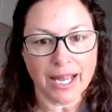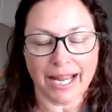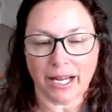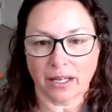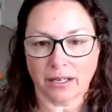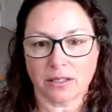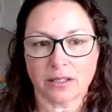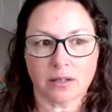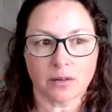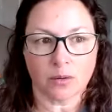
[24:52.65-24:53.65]
and
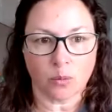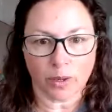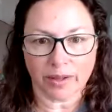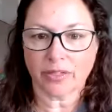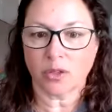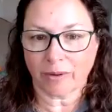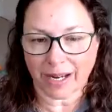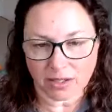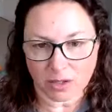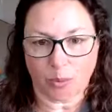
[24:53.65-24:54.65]
with the
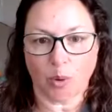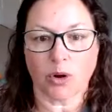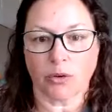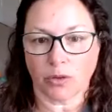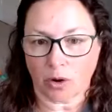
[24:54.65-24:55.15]
right support,